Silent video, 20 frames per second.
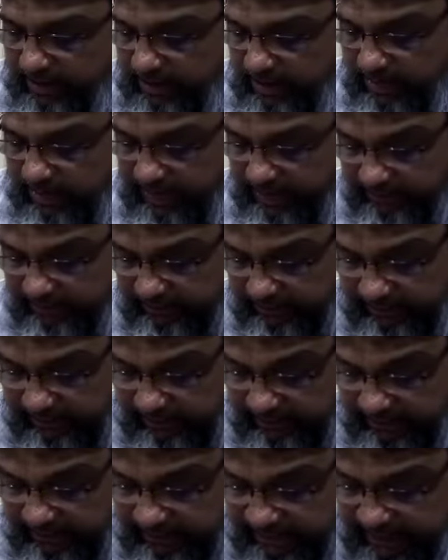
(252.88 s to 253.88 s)
are
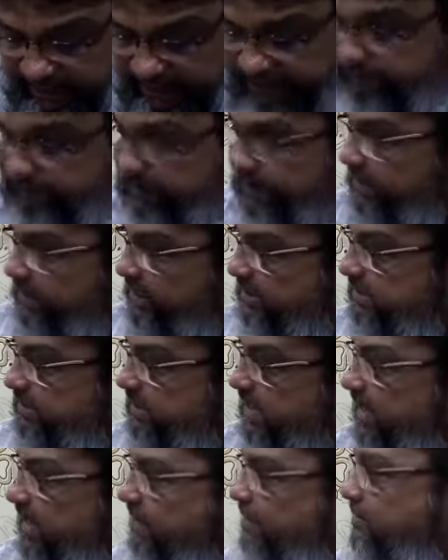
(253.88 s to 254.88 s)
the biggest
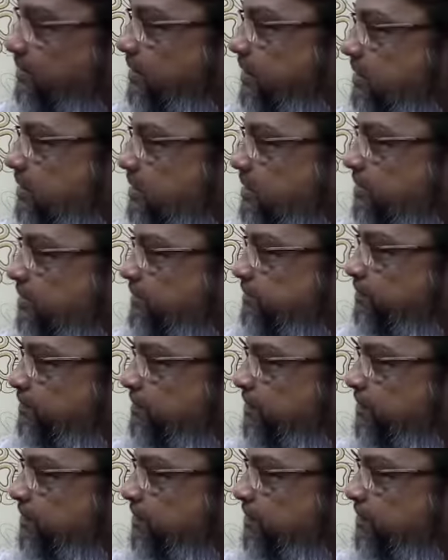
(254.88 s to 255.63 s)
animals.